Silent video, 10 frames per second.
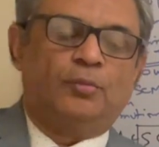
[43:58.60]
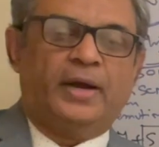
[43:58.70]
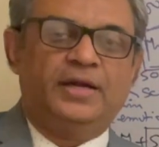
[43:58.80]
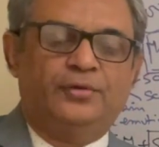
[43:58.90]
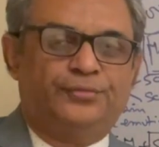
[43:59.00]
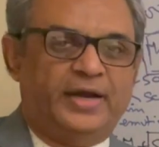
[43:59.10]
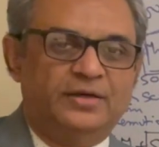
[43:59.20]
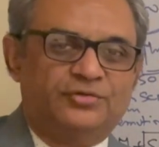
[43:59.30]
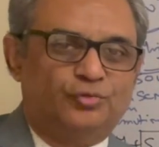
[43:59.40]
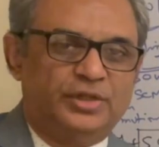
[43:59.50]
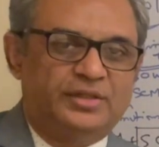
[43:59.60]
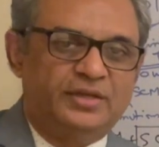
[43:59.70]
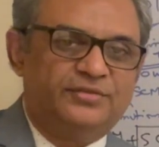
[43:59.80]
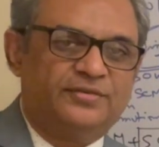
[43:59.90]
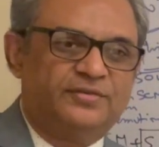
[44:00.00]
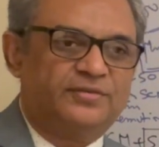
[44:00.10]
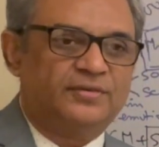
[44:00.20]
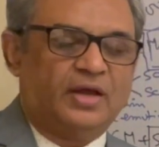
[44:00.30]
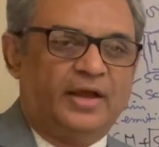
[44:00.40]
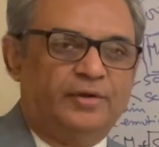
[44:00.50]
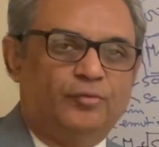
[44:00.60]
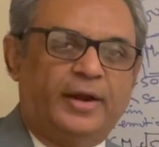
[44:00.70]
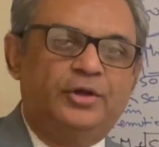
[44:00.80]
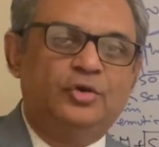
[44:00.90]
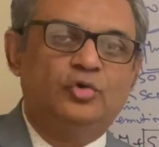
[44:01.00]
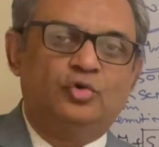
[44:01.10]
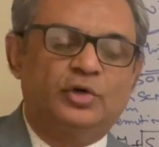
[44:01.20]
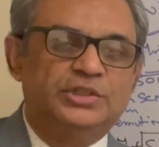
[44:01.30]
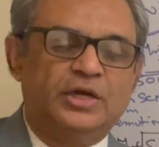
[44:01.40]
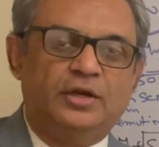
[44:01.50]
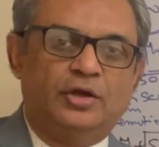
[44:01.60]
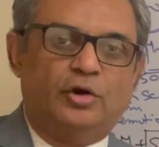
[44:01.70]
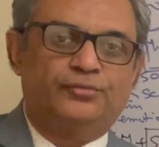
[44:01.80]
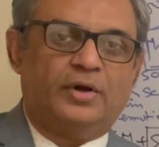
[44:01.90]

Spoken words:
my dear friends, with this, I invite you to a journey of